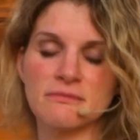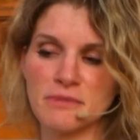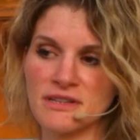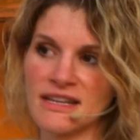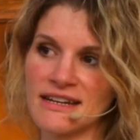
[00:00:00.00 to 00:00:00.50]

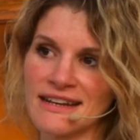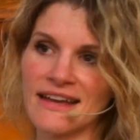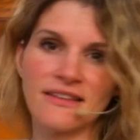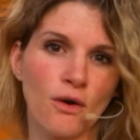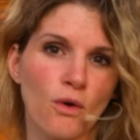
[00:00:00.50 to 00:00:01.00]
But then
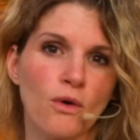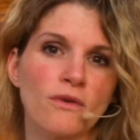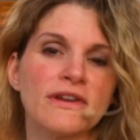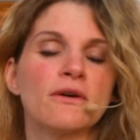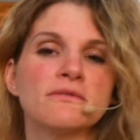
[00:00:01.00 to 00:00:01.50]
again, the
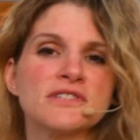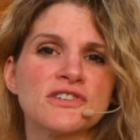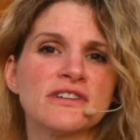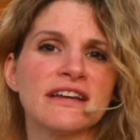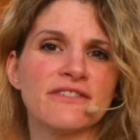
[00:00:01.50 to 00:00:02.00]
whole
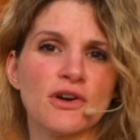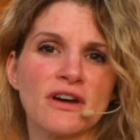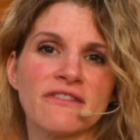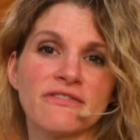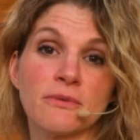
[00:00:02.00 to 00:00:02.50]
journey of
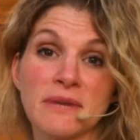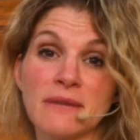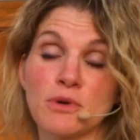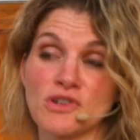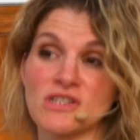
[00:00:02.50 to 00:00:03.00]
yoga for
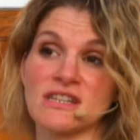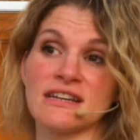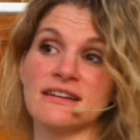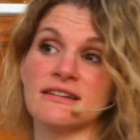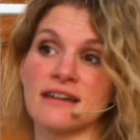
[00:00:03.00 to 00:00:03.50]
me
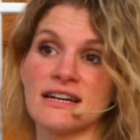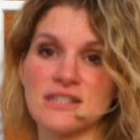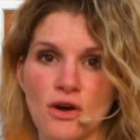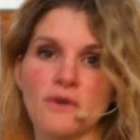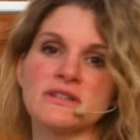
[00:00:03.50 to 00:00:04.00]
personally
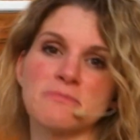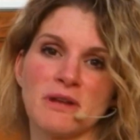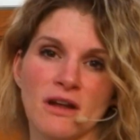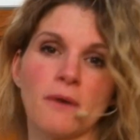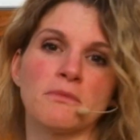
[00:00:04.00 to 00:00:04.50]
has always
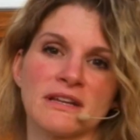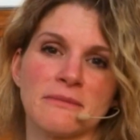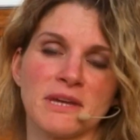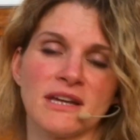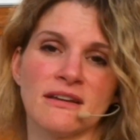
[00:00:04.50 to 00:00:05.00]
been
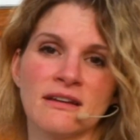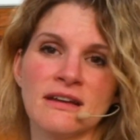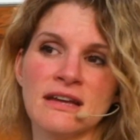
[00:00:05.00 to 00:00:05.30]
humbling me.